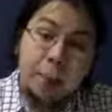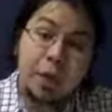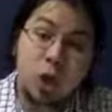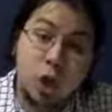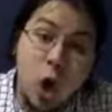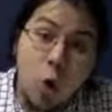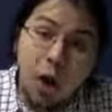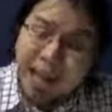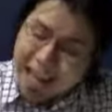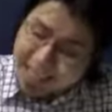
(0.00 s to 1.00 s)
But
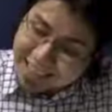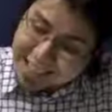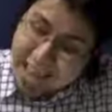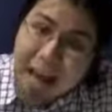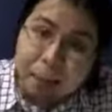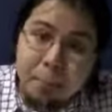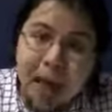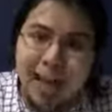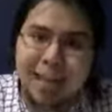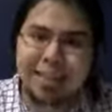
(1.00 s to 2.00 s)
no, it's not
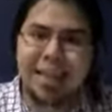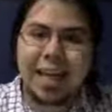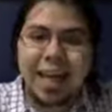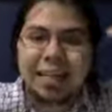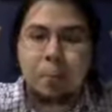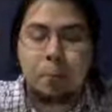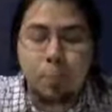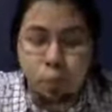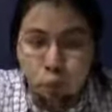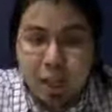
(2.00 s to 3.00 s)
madness. It's
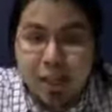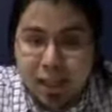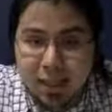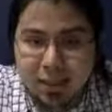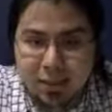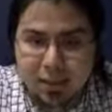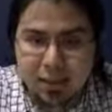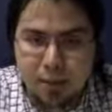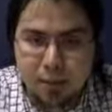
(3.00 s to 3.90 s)
brilliance.